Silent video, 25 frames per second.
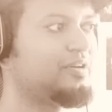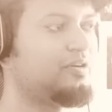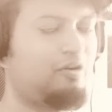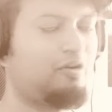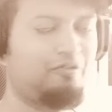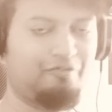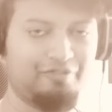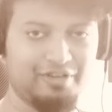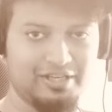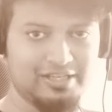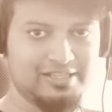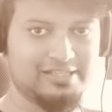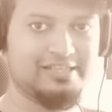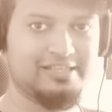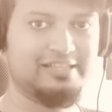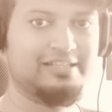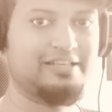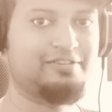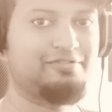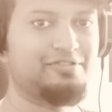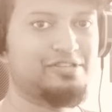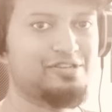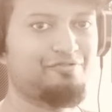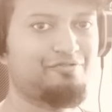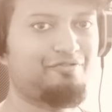Obviously,
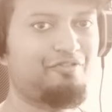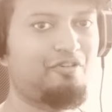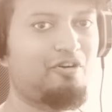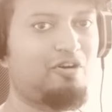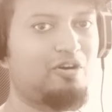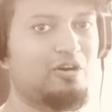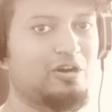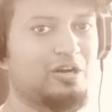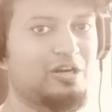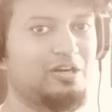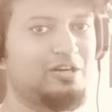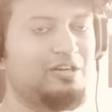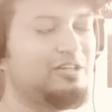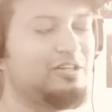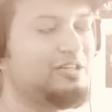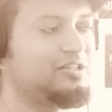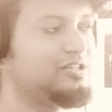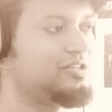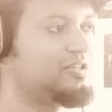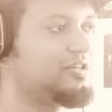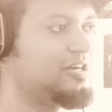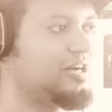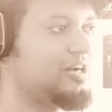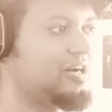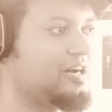there was a folk
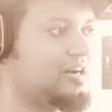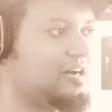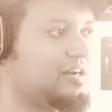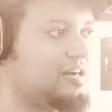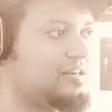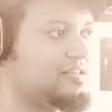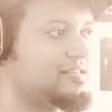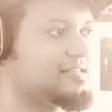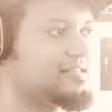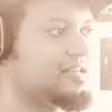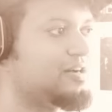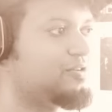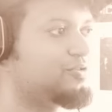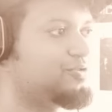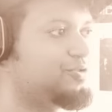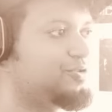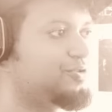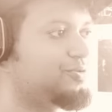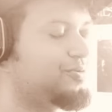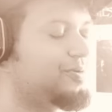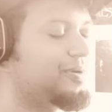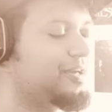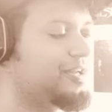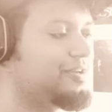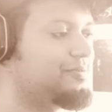uh, sound
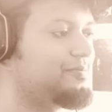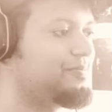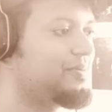to it,